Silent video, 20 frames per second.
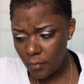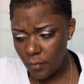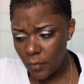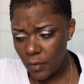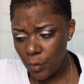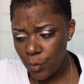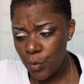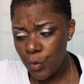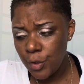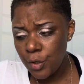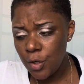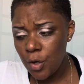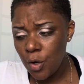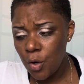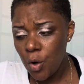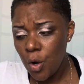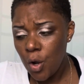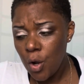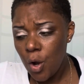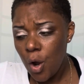We want to
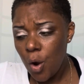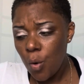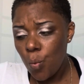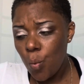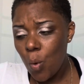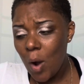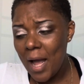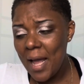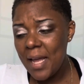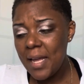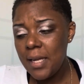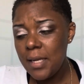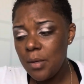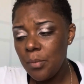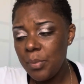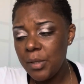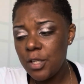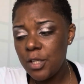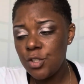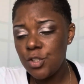know why,
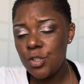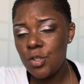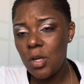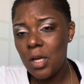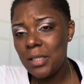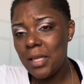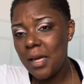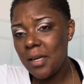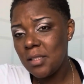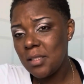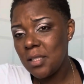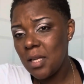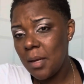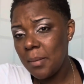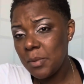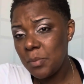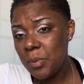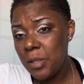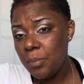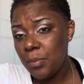because you know, a lot of
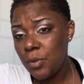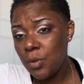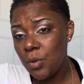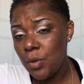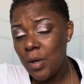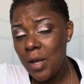times people,